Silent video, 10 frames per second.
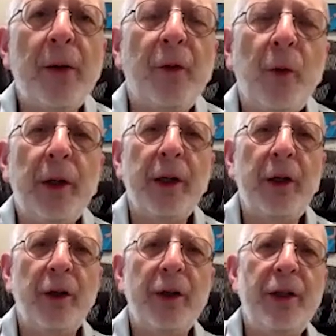have a really
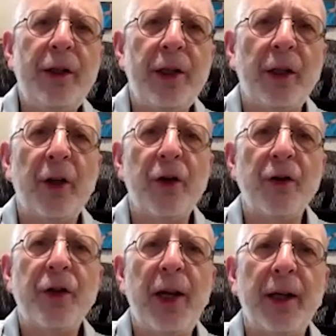good detailed
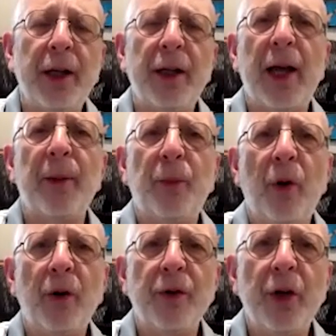understanding in that
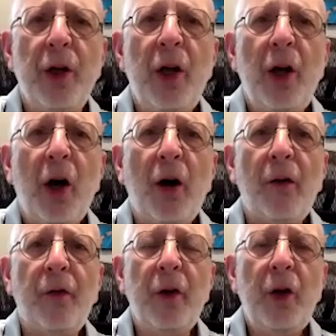approach
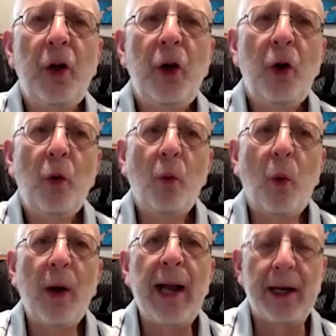of
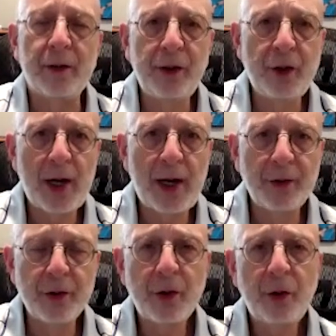what actually
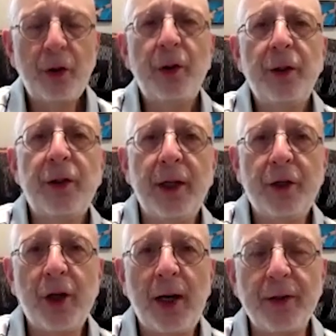changed. Did
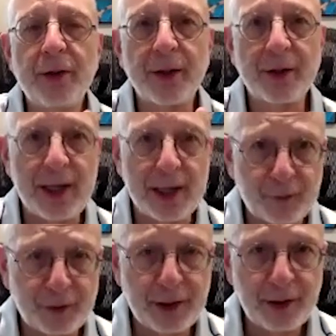it change
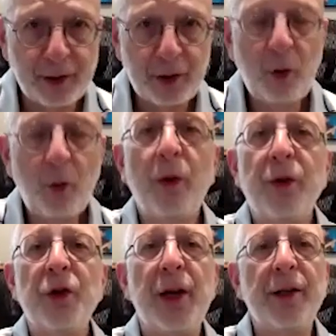successfully?
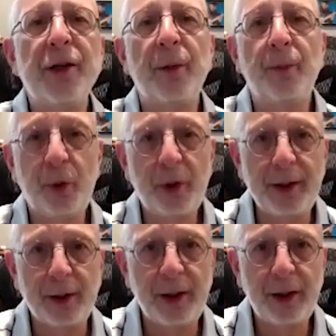Was it changed
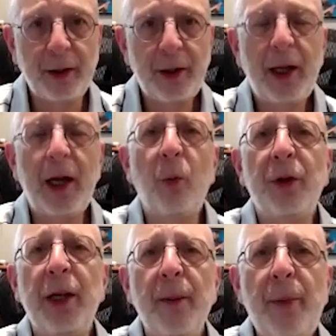completely? And
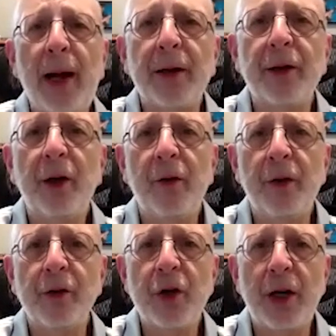what the impact of
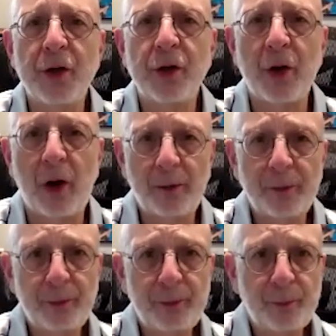those changes are.
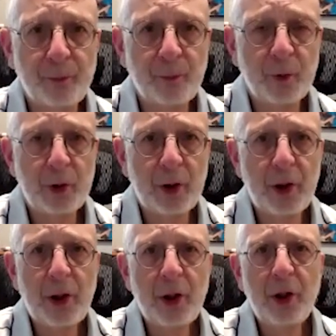
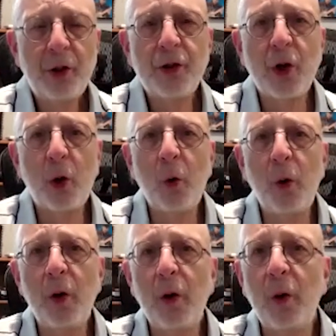
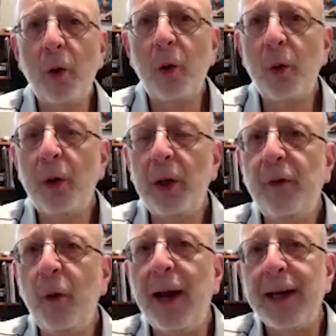So
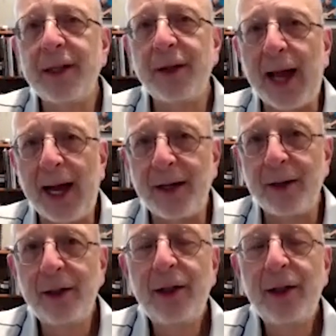if you add to that,